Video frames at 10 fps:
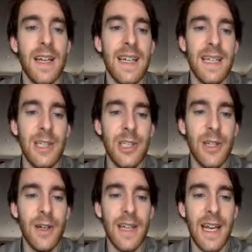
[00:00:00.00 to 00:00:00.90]
Is she
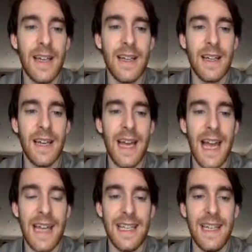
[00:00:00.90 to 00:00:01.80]
on
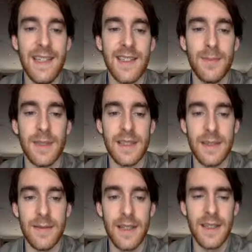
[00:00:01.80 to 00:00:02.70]
any
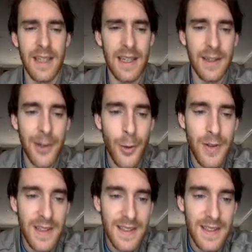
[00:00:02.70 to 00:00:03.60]
specific? Note
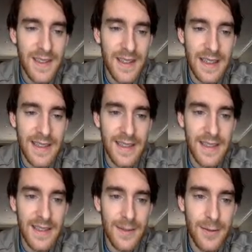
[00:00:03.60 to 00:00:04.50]

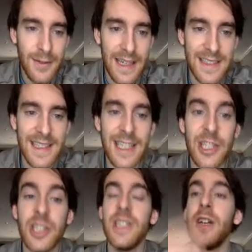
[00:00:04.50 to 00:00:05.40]
this phrase, is she